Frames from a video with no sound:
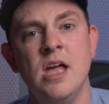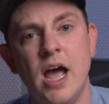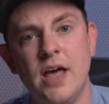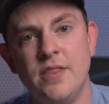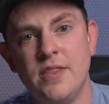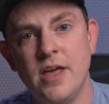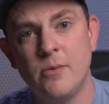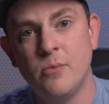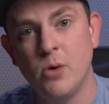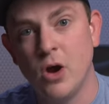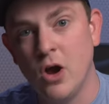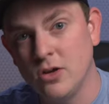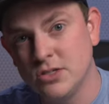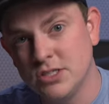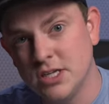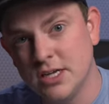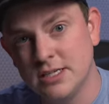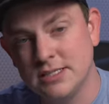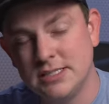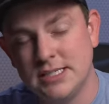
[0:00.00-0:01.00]
And then we're
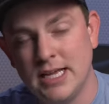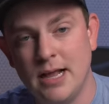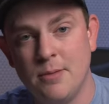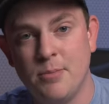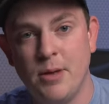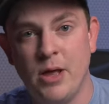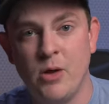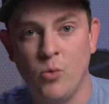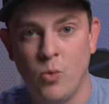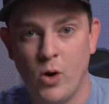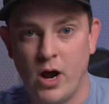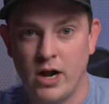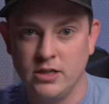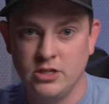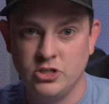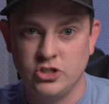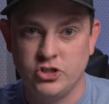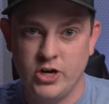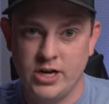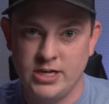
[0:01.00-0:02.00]
also gonna set up a
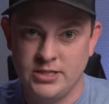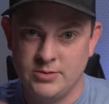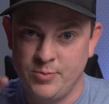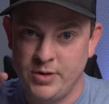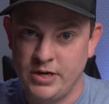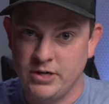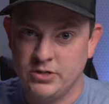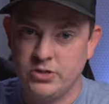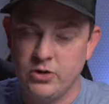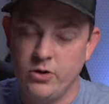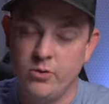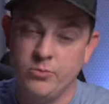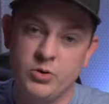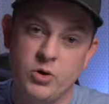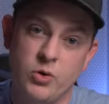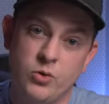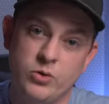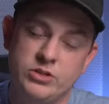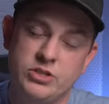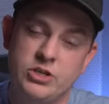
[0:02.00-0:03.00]
wireless transmitter. So I'm
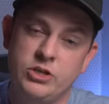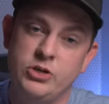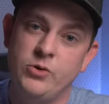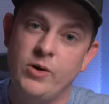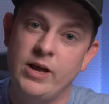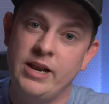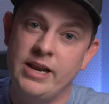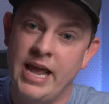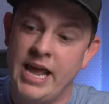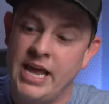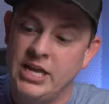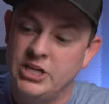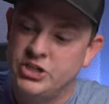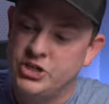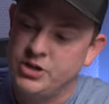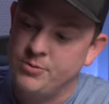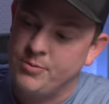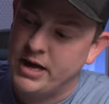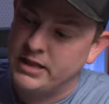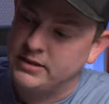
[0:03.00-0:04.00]
going to do an
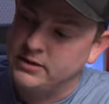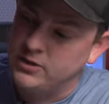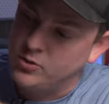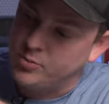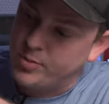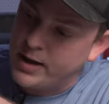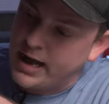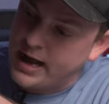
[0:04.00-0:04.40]
HDMI loop